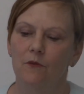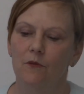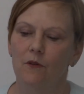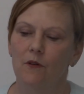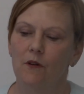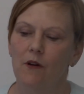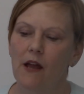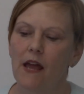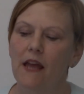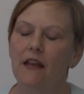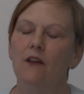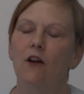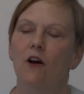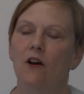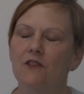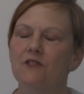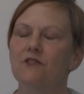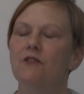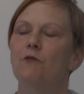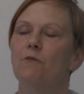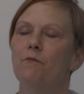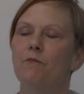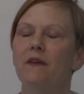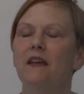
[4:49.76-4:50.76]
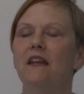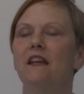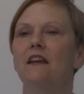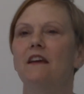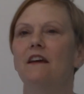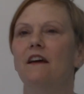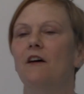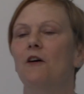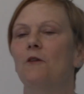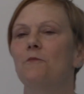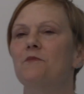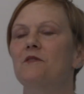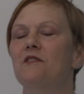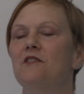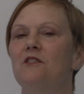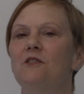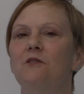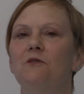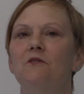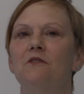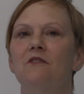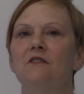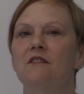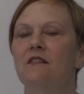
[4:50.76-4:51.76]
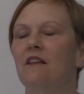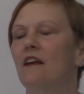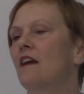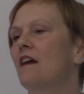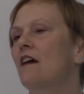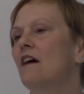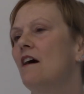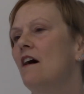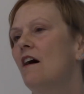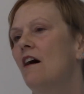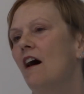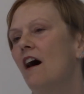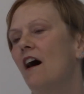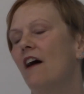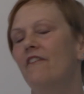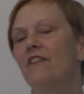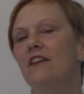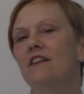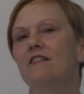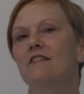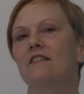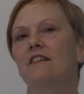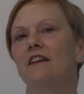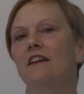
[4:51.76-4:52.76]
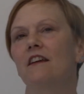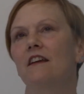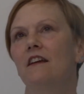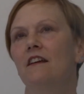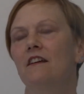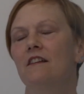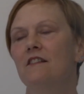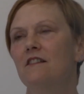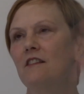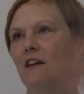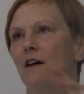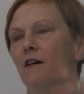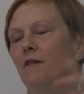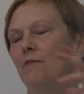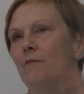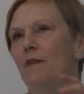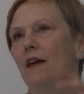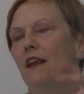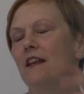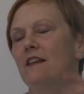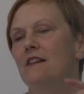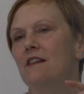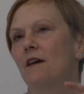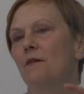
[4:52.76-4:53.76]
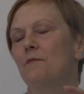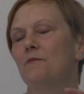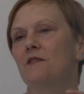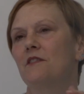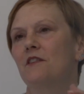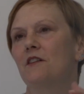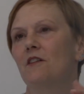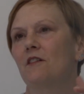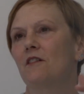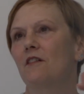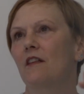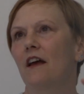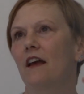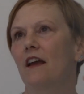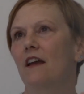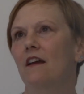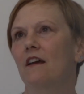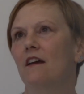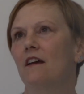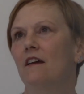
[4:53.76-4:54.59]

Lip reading: and also media helps students. Like, obviously, many times they're like,